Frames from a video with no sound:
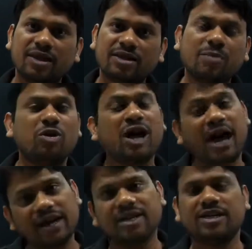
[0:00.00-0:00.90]
somewhat
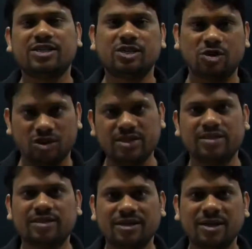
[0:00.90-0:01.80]
high conduction
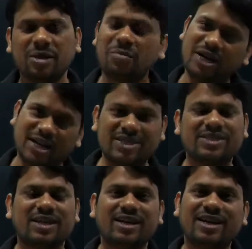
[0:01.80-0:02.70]
losses, but
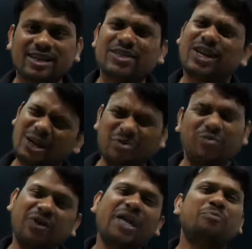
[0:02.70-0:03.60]
still it is really
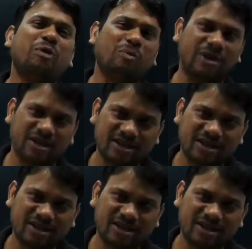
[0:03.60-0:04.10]
very popular